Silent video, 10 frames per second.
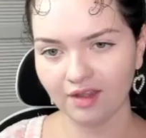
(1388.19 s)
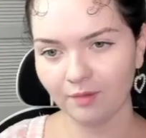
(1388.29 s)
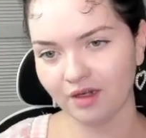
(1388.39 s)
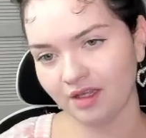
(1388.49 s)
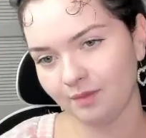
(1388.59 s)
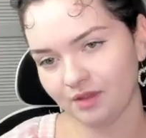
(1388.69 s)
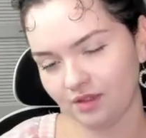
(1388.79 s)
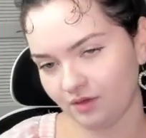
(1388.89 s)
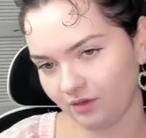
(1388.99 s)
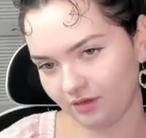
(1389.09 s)
I'm going to keep
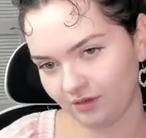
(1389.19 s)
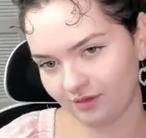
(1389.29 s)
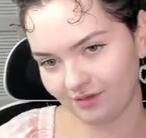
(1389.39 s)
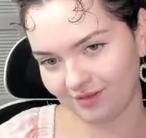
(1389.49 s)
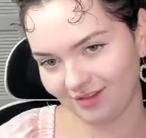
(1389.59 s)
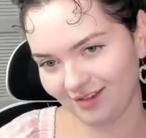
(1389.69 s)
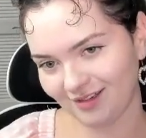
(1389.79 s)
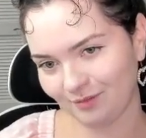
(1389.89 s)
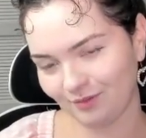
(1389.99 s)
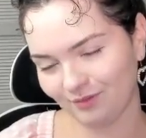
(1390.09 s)
sealed because
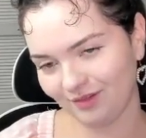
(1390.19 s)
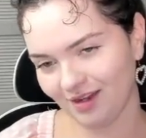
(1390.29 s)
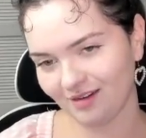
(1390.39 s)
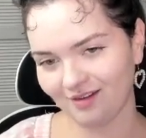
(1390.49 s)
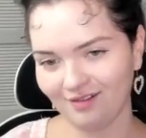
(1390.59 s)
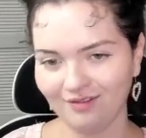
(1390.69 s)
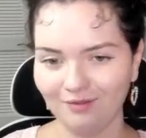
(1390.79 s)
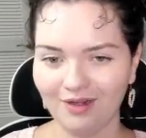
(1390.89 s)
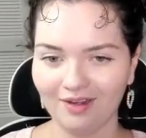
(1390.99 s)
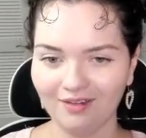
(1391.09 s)
I'm, I don't know,
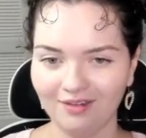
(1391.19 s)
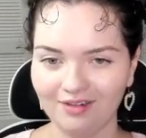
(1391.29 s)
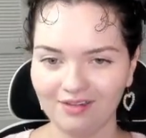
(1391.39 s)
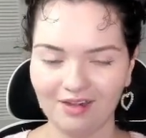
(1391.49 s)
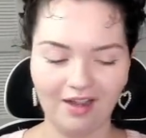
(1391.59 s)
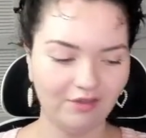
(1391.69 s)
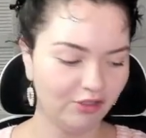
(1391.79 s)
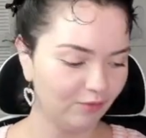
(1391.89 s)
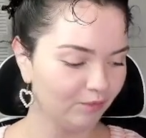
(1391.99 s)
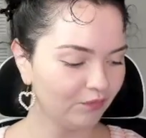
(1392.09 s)
why not? I just, I have two.